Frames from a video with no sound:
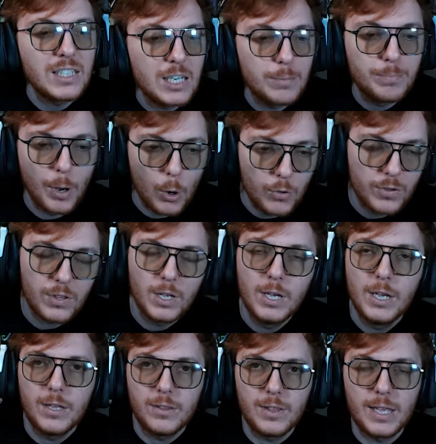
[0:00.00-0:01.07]
did both
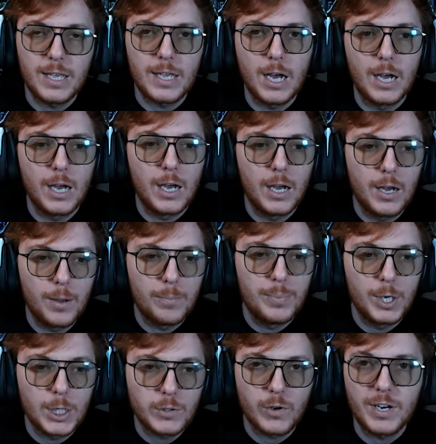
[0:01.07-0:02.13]
the uh,
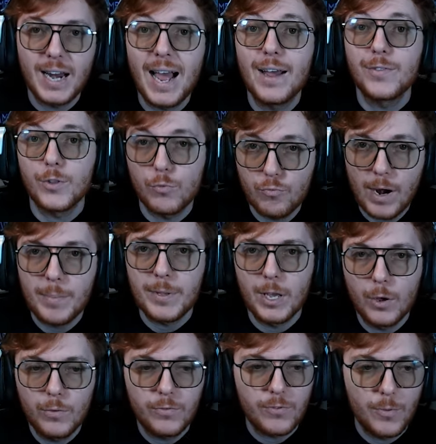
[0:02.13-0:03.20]
Bergwijn and the
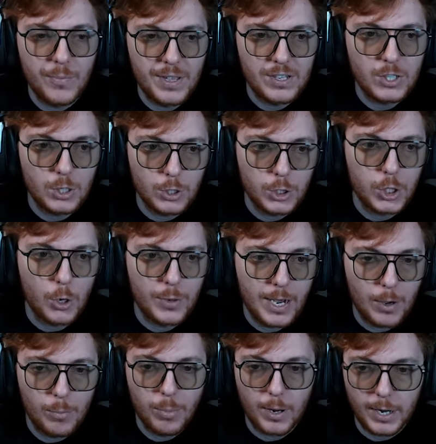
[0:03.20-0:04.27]
Rabiot from this
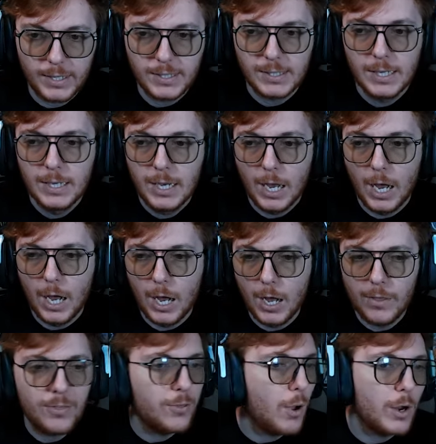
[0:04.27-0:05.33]
Showdown Plus.
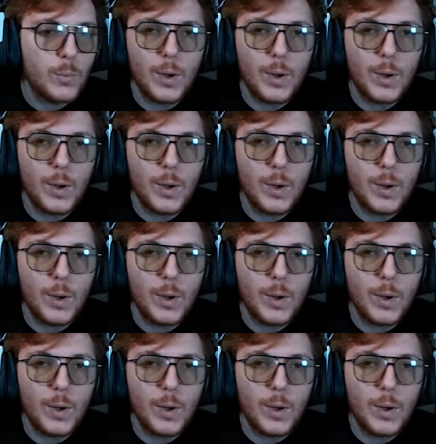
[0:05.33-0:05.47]
Uh, thought